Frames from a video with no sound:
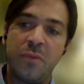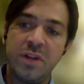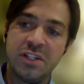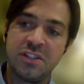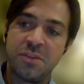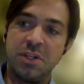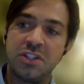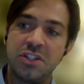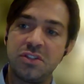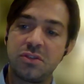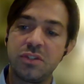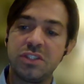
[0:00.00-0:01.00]
We did some
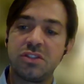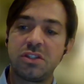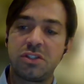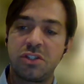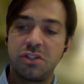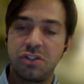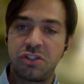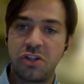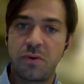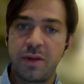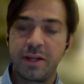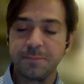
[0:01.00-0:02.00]
additional research
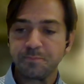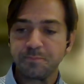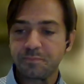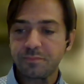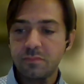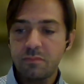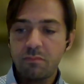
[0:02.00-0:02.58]
showing,